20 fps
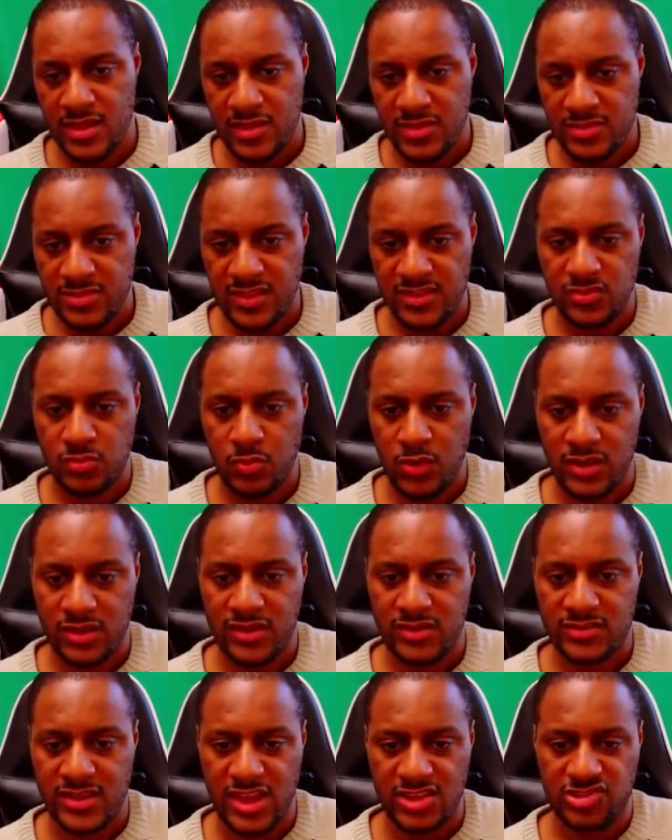This one
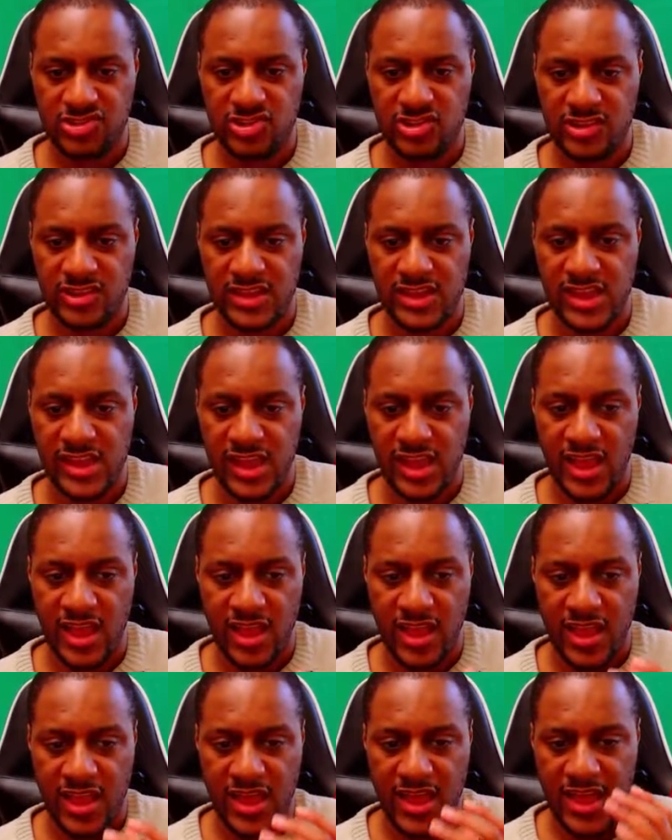is actually
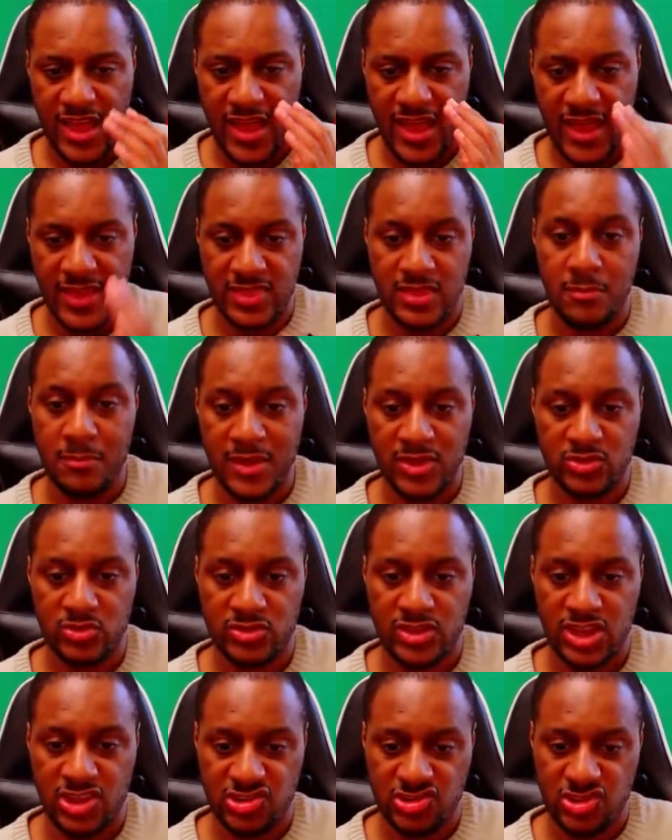in the middle
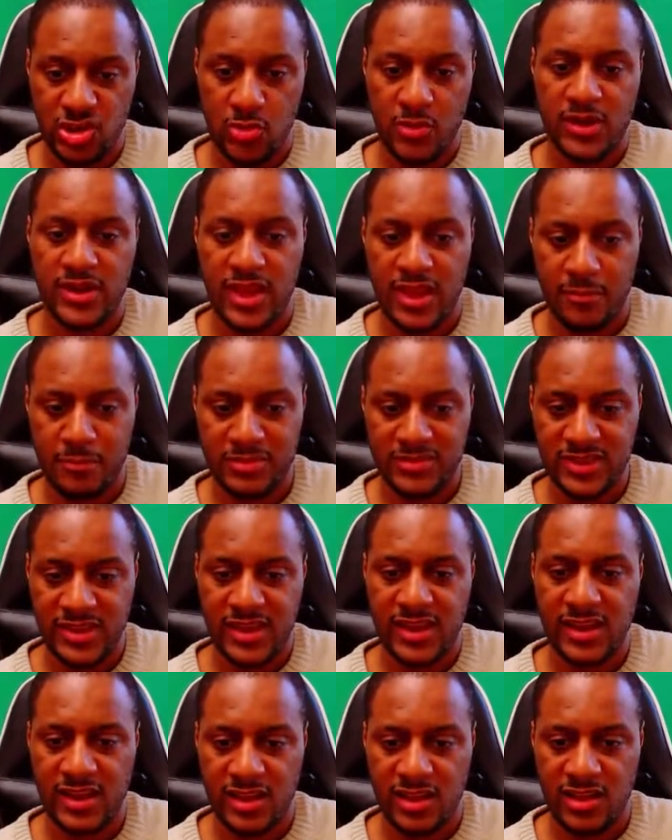there, showing a
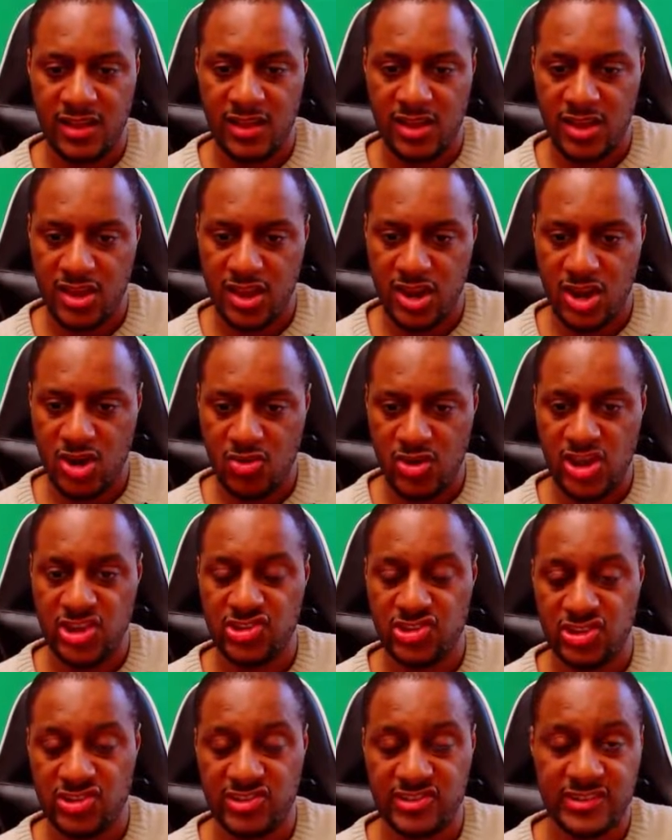particular
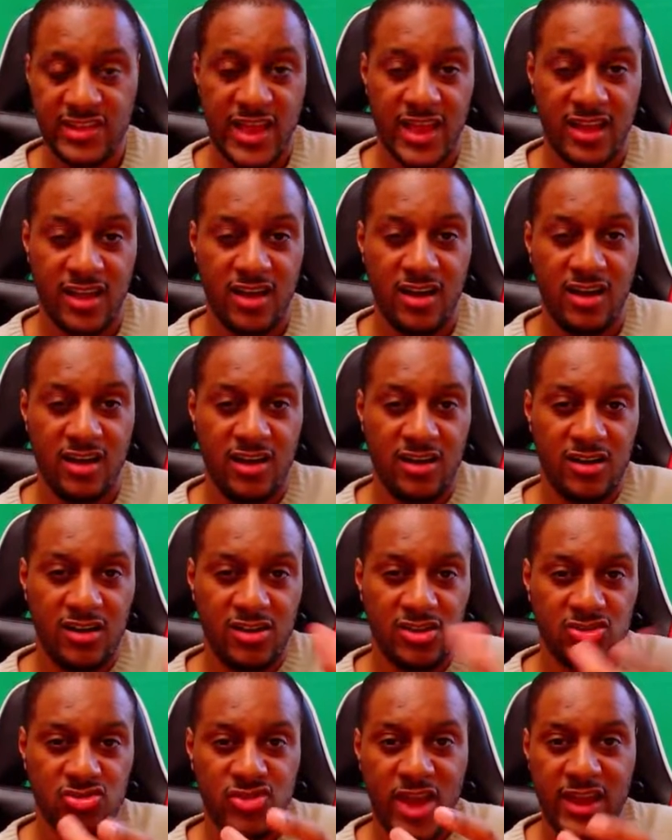creature just like
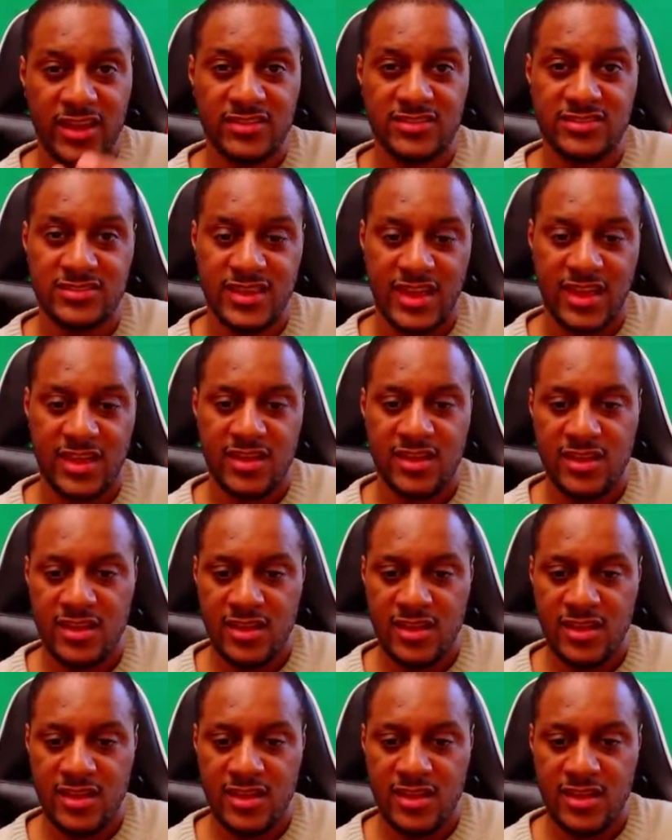our dragon set,